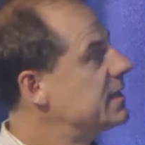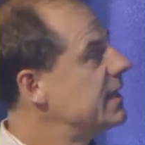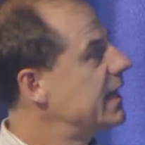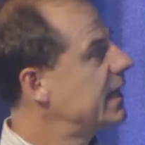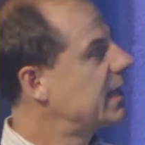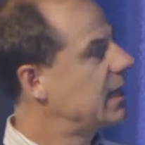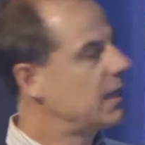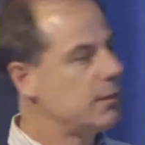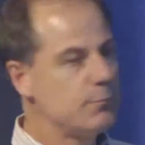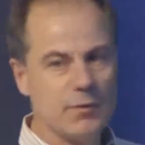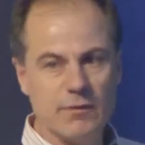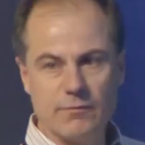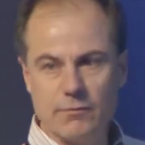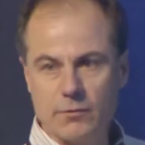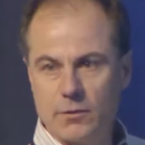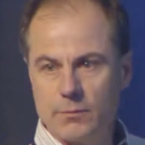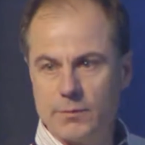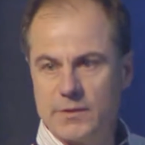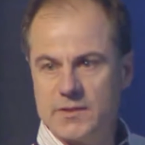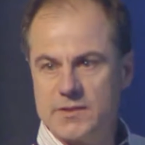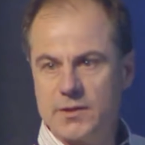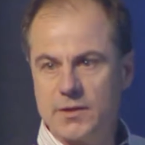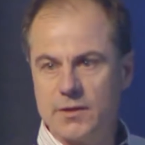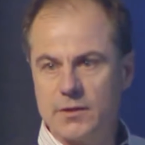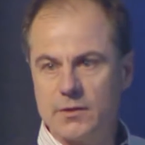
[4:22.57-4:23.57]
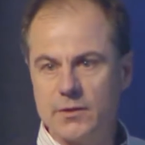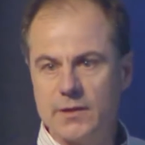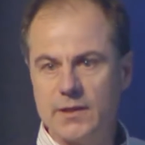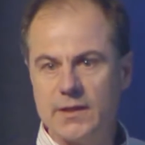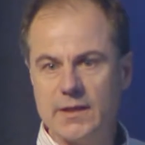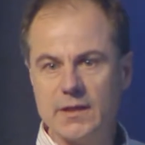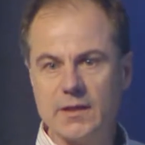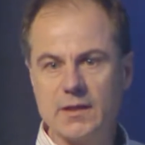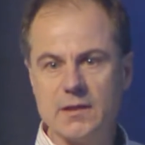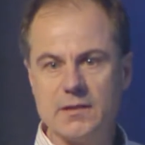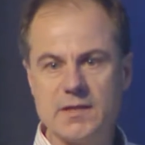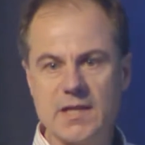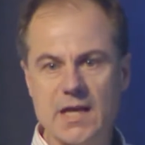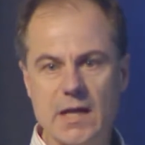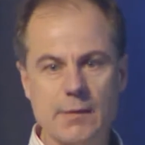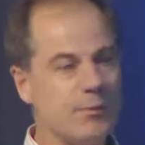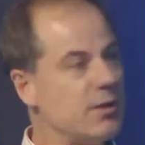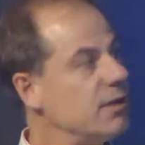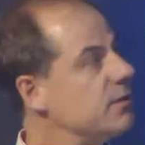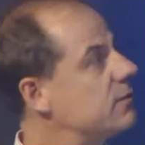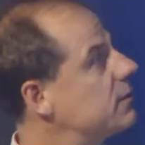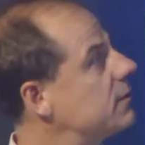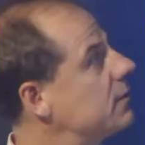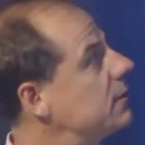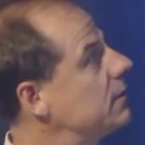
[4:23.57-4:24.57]
decade before we started looking at
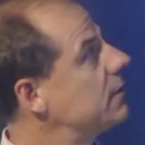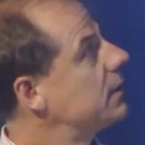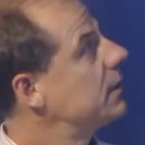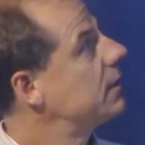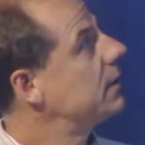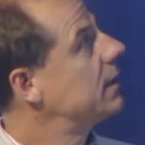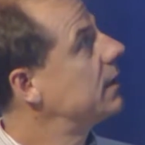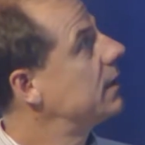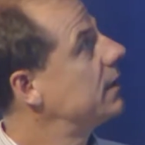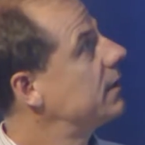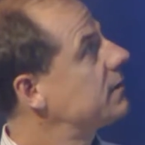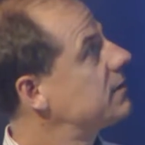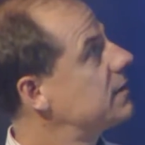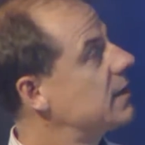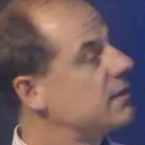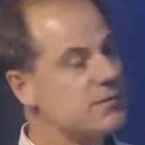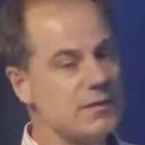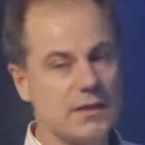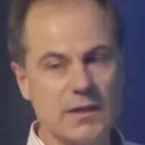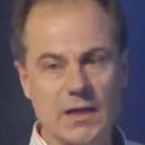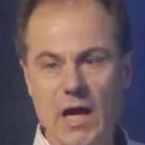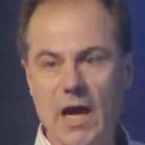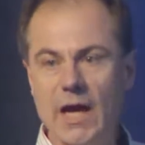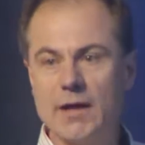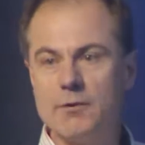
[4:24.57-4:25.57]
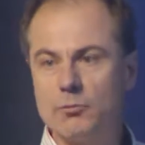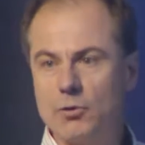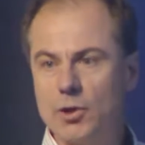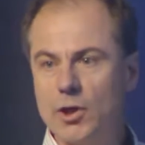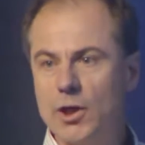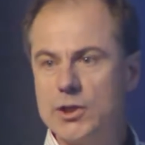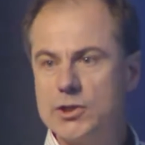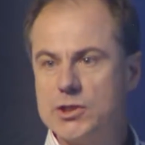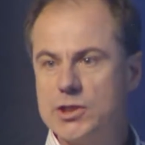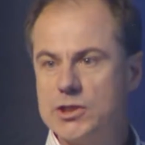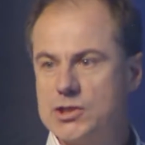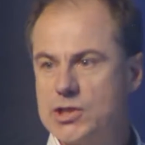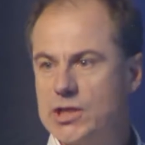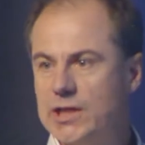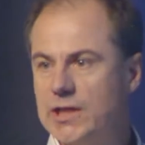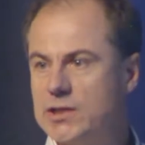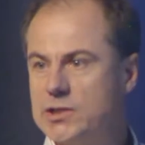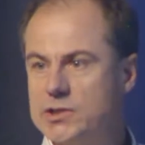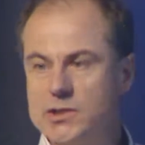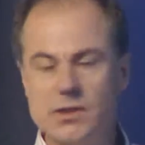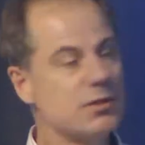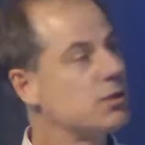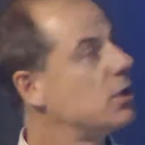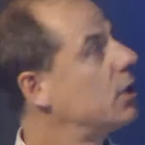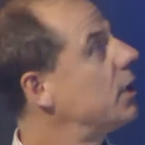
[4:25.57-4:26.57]
contaminants, assessing hydrologic change in